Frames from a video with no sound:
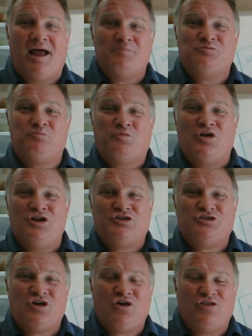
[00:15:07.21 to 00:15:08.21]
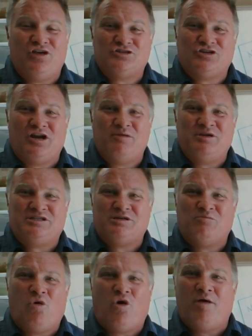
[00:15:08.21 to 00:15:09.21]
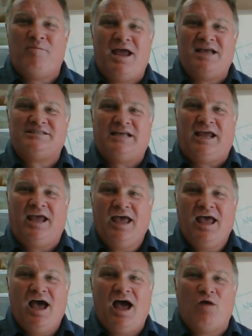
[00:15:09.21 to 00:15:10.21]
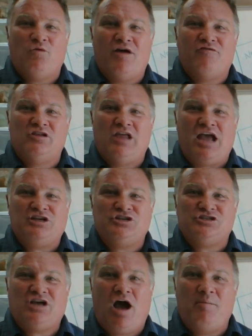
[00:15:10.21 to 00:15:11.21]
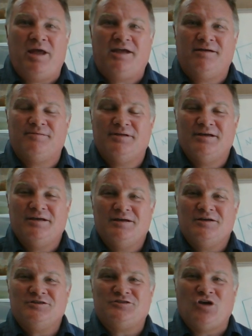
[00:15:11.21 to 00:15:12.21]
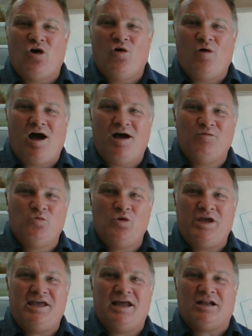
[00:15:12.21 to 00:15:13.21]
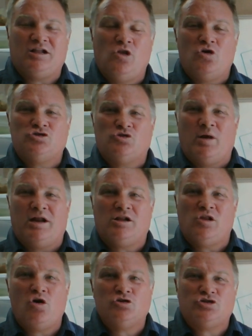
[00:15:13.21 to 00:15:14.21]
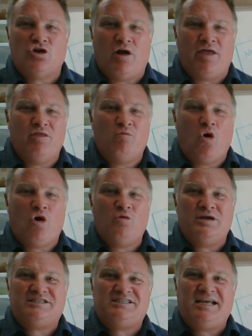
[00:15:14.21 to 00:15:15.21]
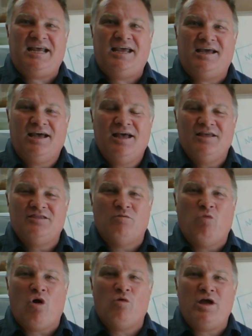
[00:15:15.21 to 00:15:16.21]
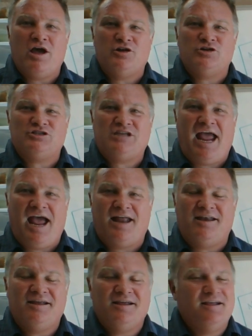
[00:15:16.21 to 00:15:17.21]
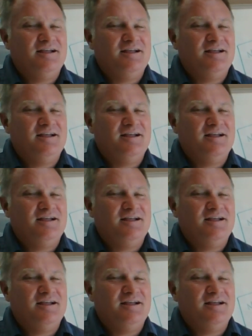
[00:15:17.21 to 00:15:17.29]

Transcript: I'm pretty sure there's going to be some more amazing revelations coming. So we get closer and closer, and the more we see, the more we understand.